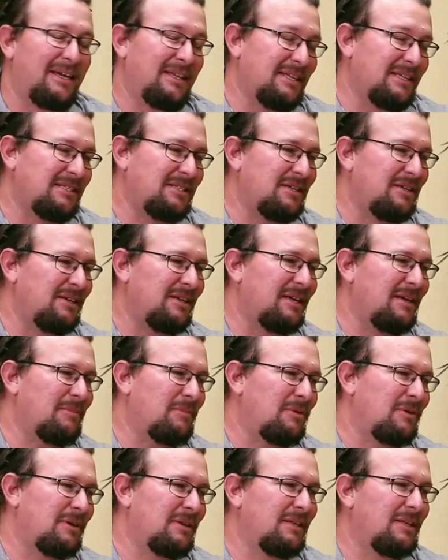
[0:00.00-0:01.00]
this year you get
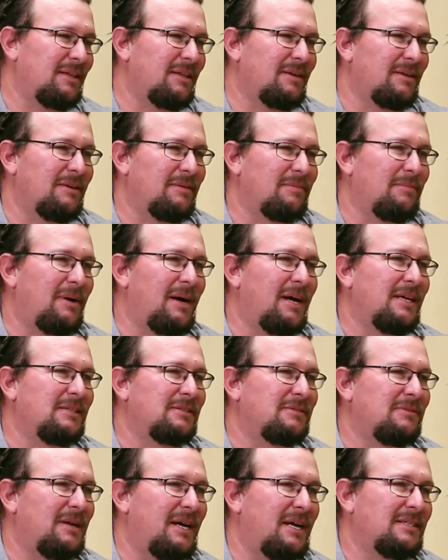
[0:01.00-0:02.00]
more into the
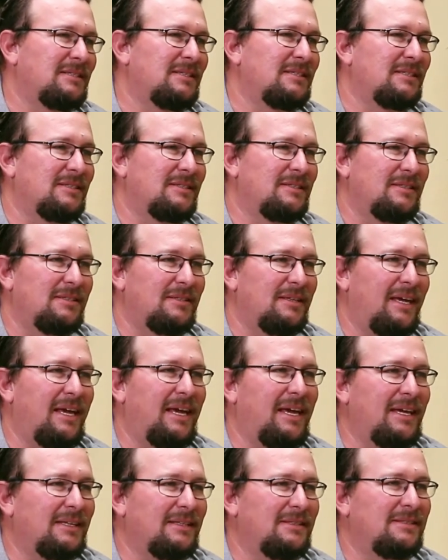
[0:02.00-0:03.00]
mice, rats, and
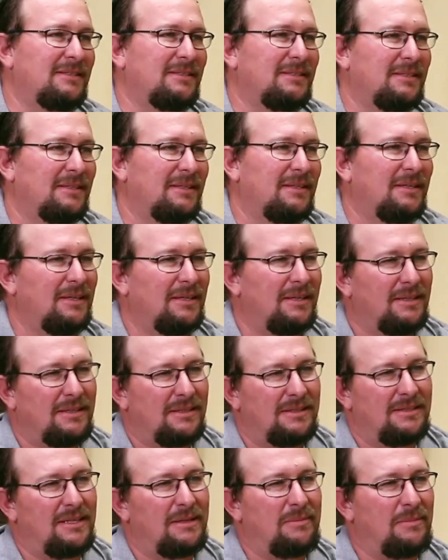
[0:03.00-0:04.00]
ants.
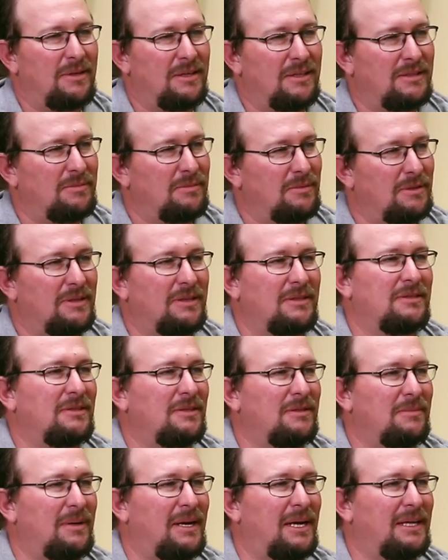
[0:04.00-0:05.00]
Summer it's more the
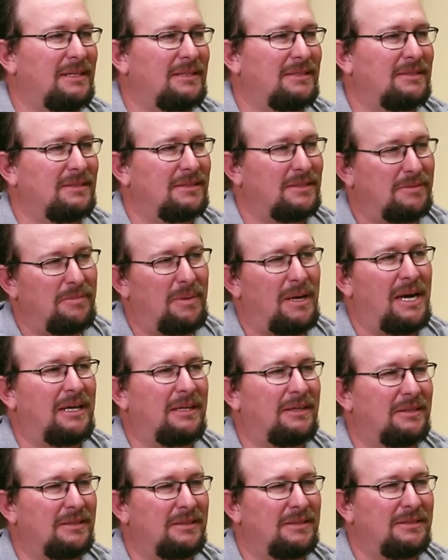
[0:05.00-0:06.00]
termites and
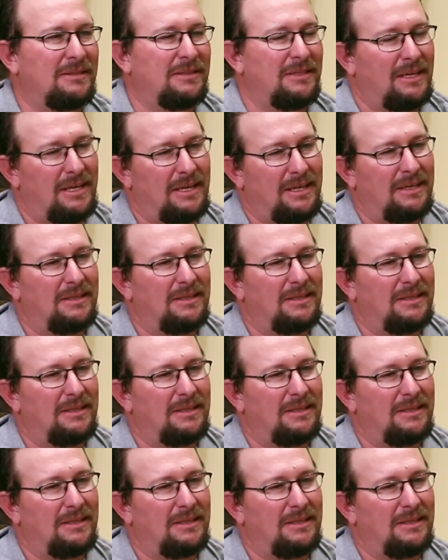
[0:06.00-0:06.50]
spiders, yeah.